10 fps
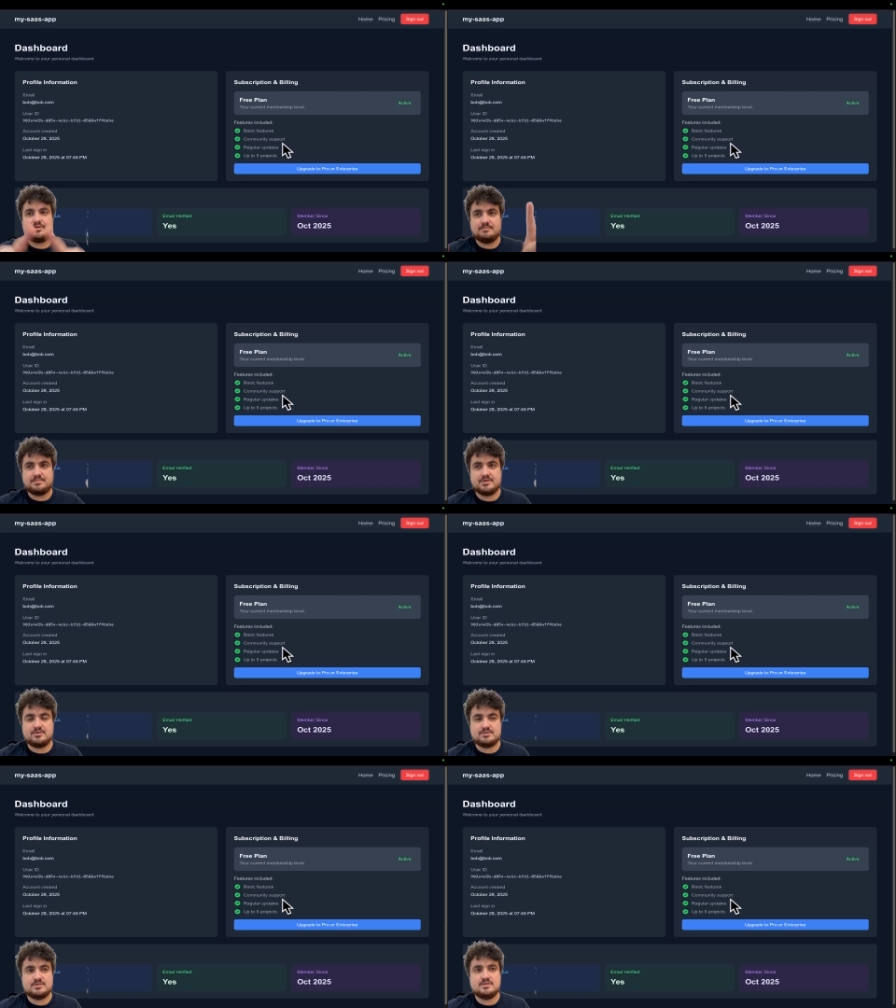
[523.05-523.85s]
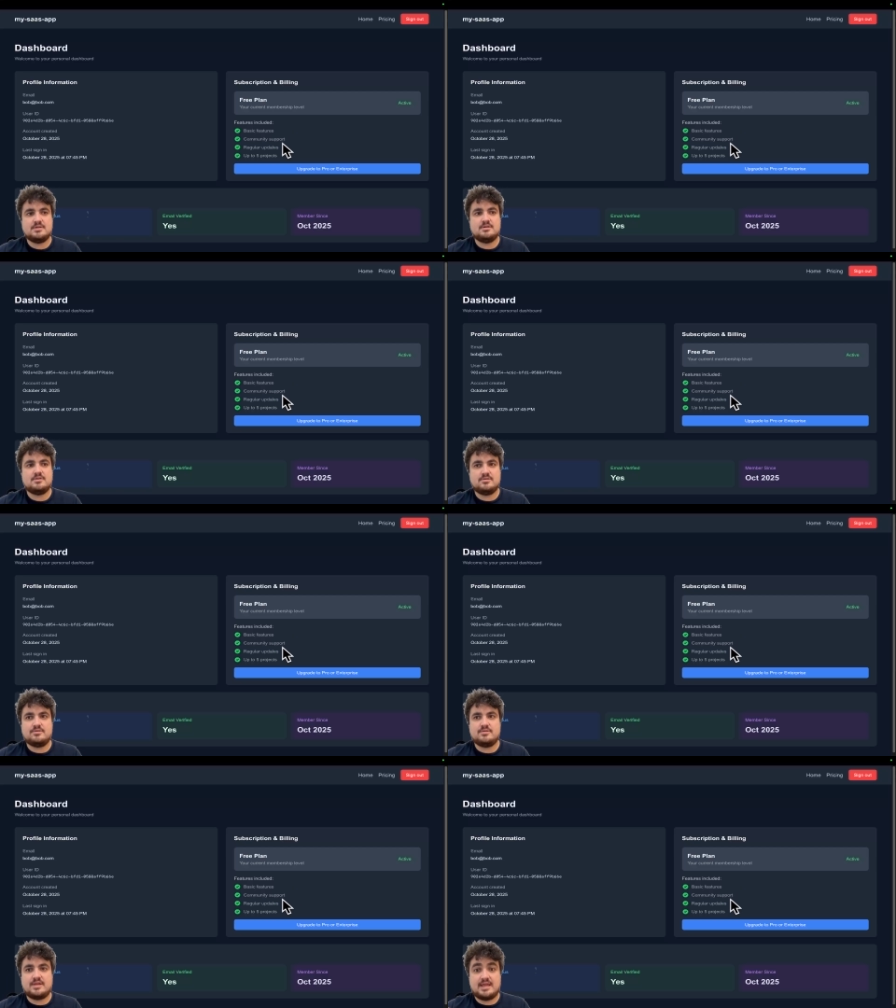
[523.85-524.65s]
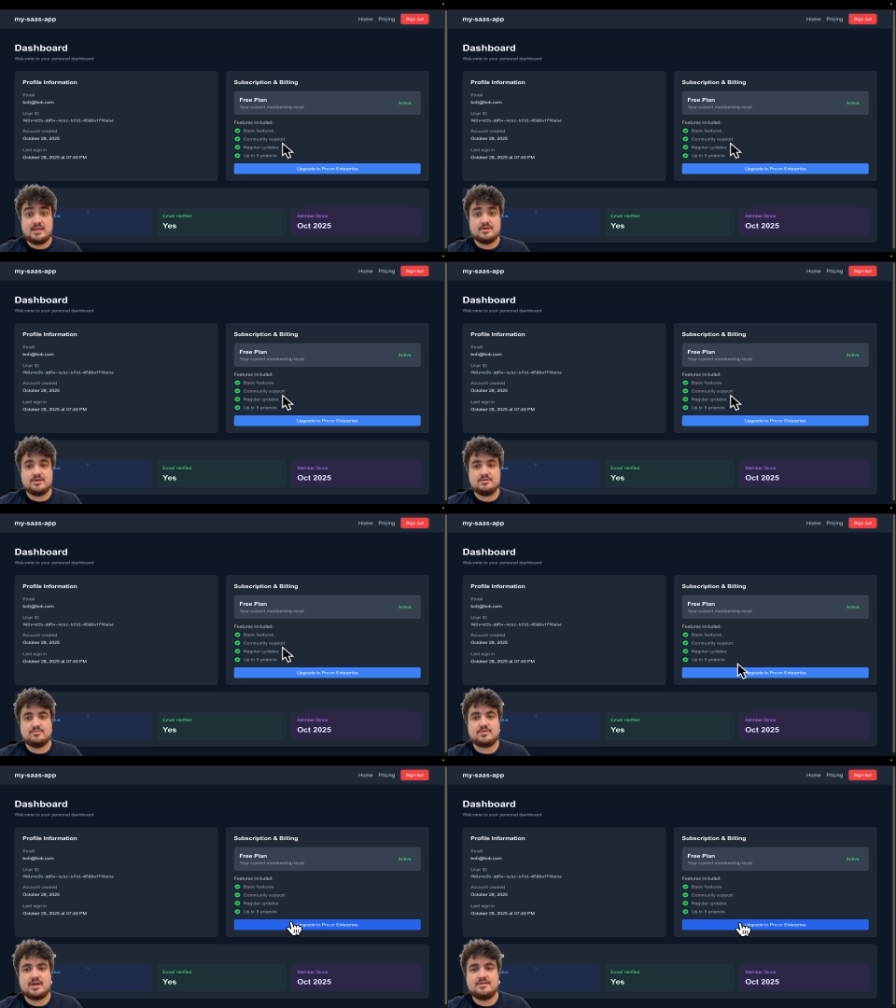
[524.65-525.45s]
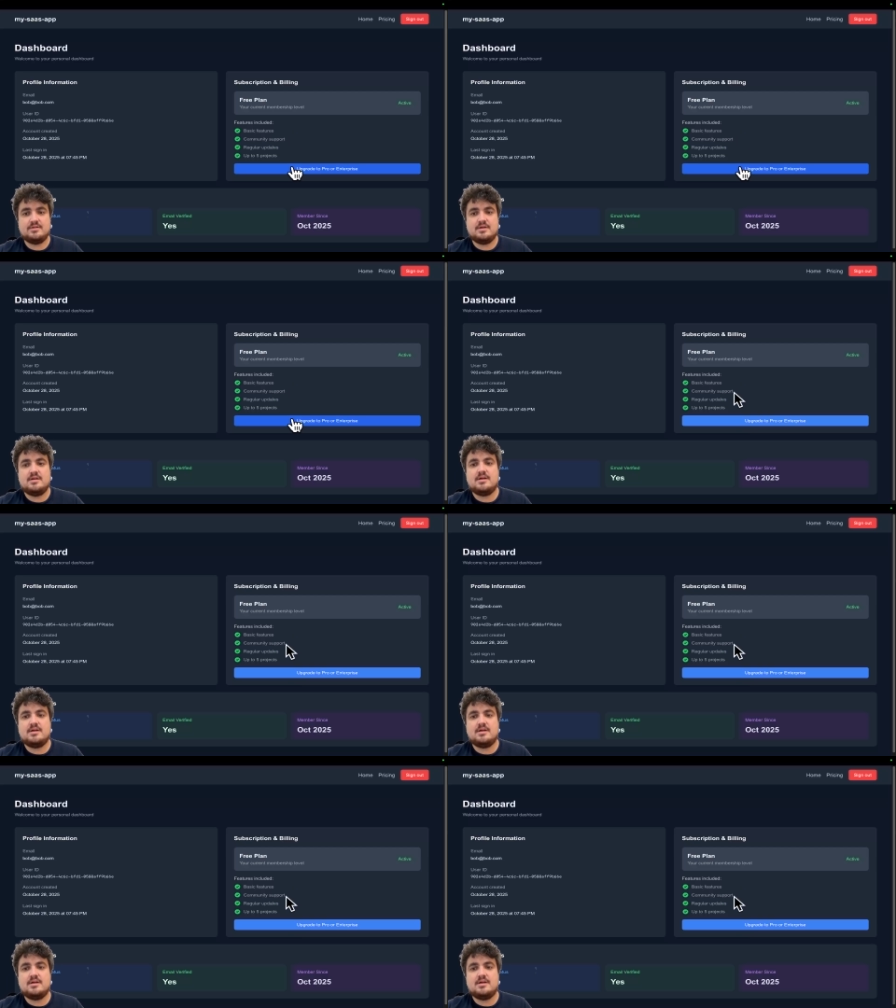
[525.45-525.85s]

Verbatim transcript: So you can build here, right?